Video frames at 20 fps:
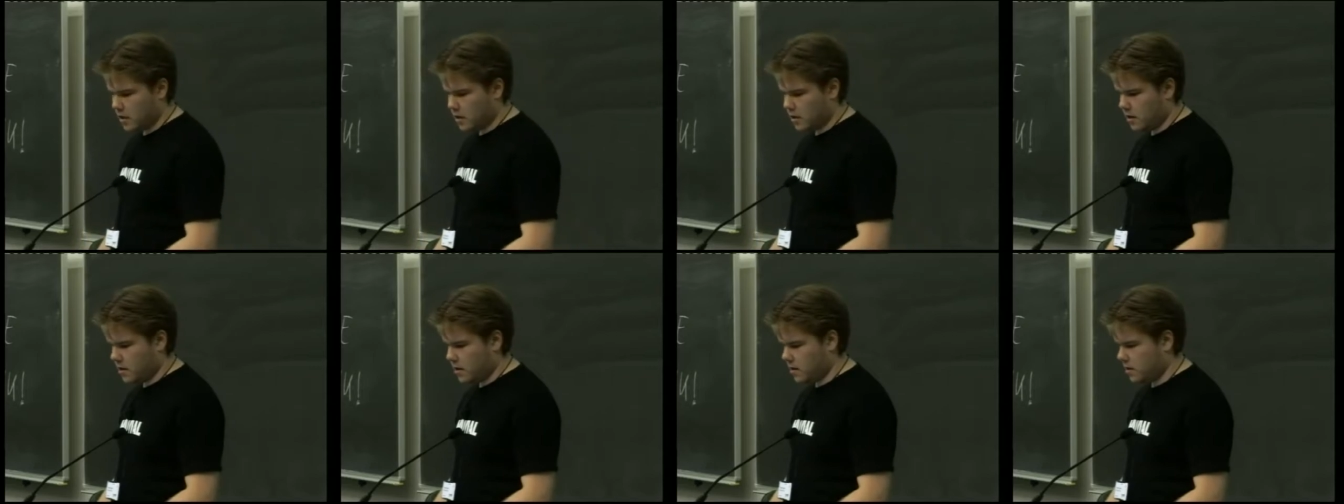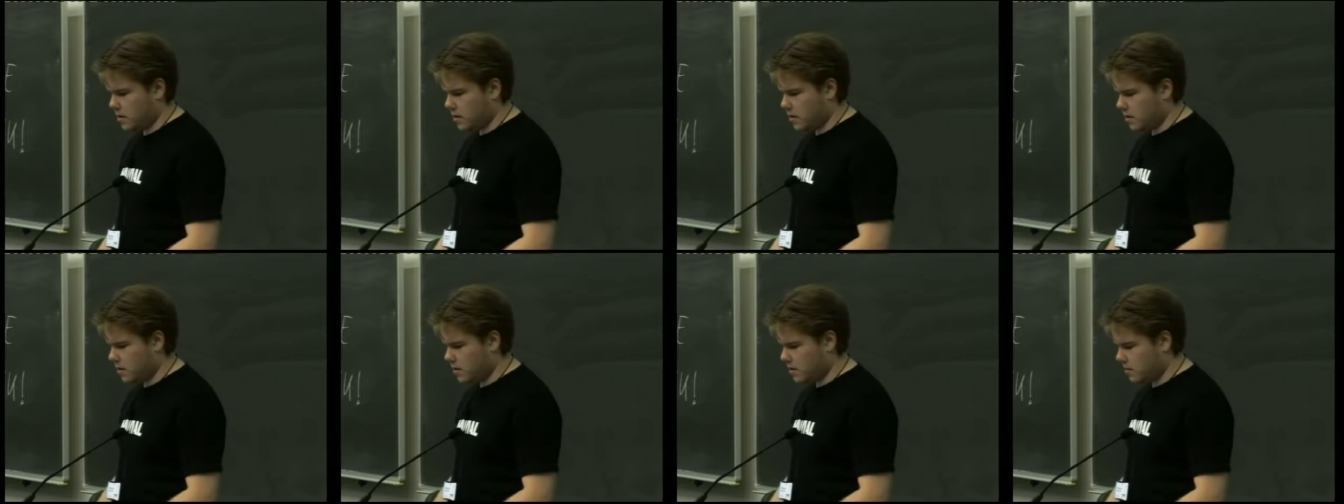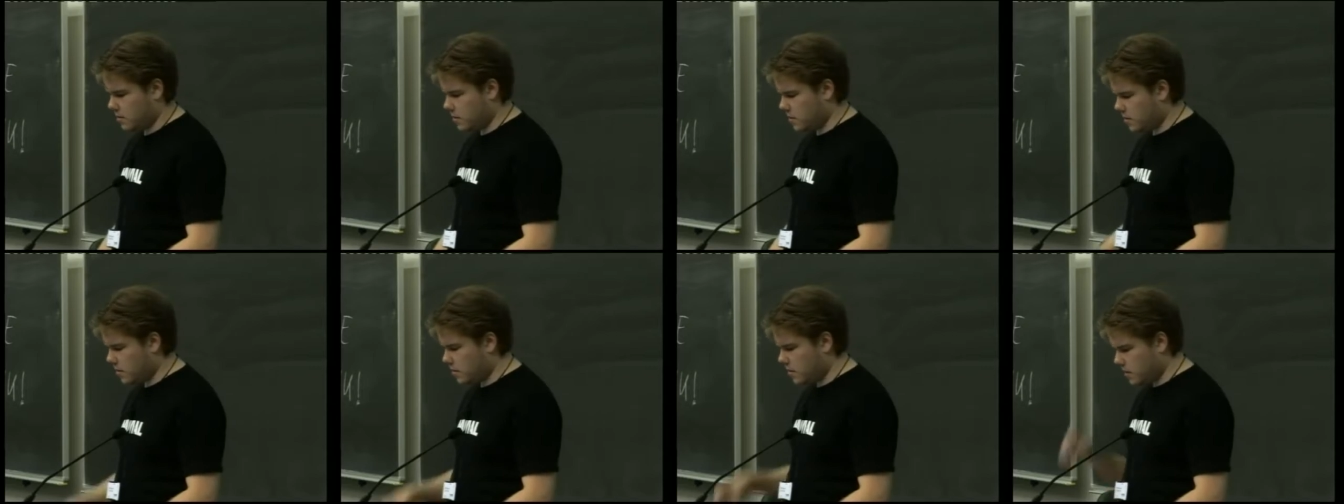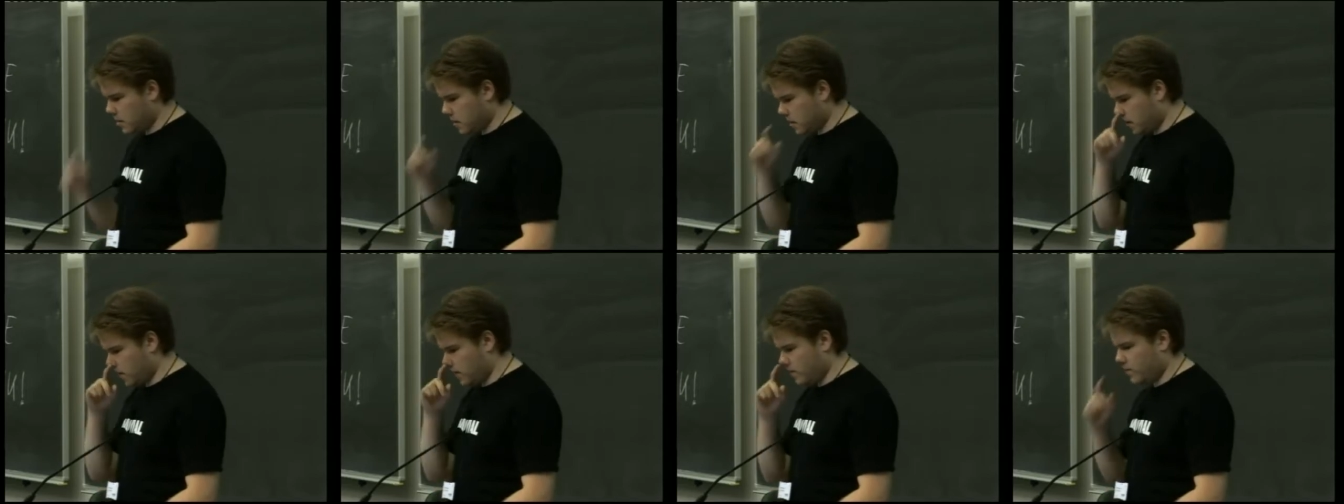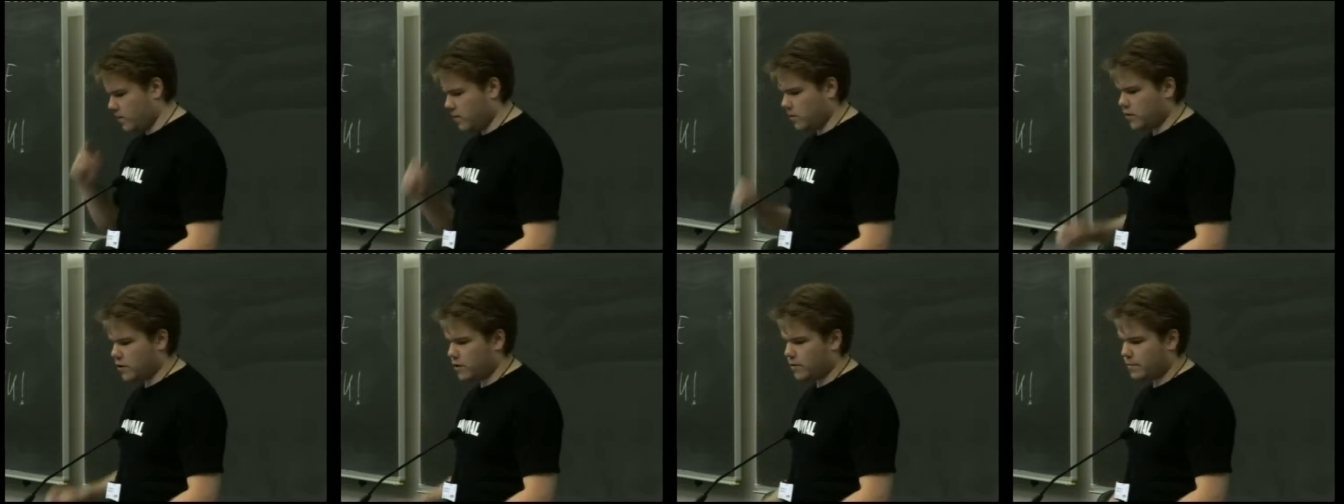in, in near
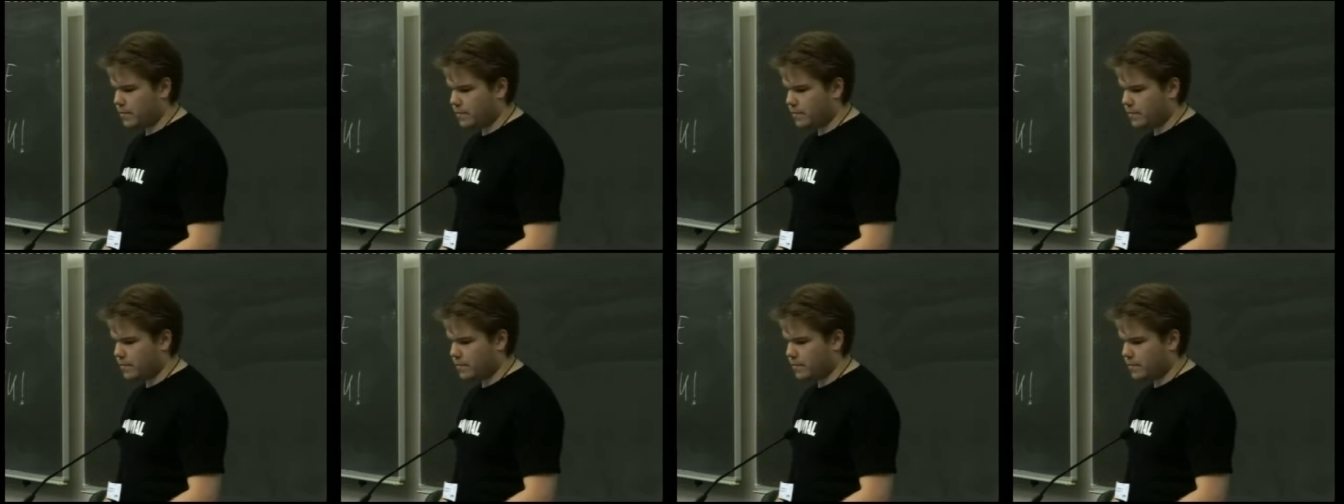future.